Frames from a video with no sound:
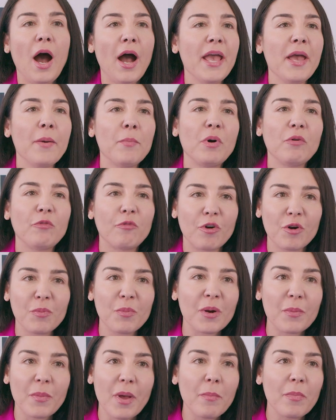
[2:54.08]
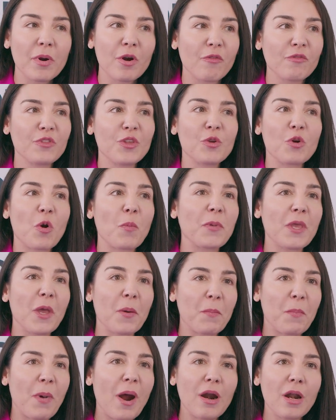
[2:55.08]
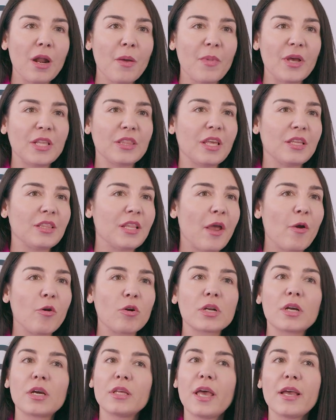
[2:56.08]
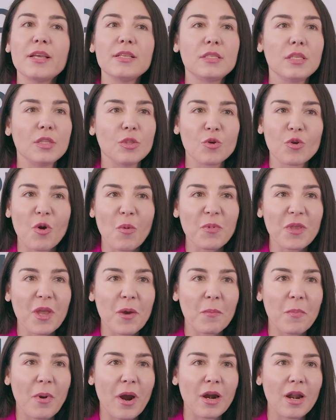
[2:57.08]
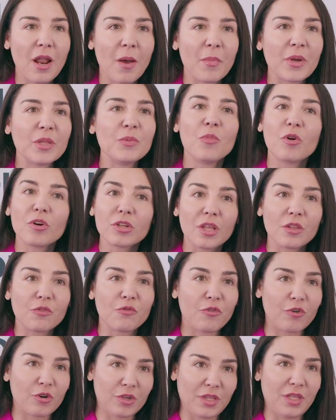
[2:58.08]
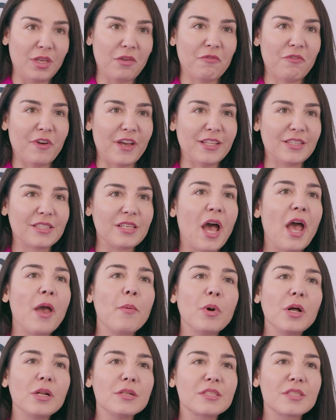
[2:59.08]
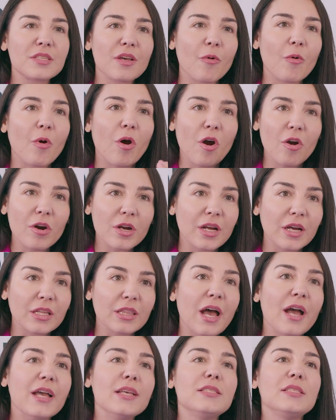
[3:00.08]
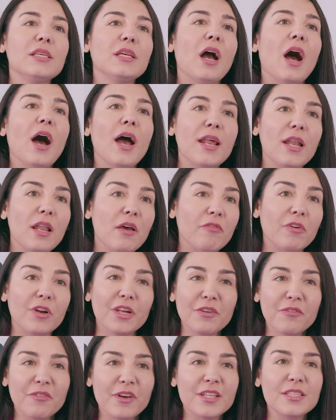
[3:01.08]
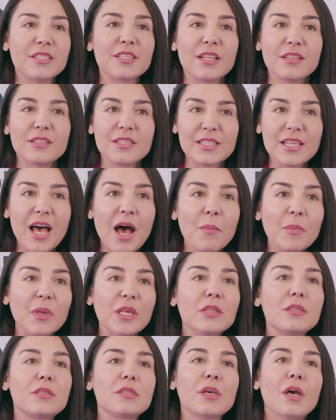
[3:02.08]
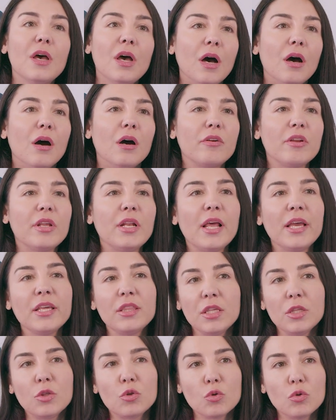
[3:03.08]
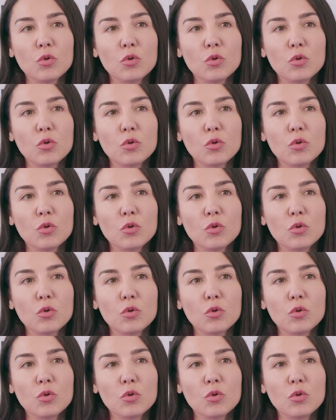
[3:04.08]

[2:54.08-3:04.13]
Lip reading: I am a former member of the European Parliament, and I organize in European Parliament more than 40 events. I'm also organizing high-level events and summits related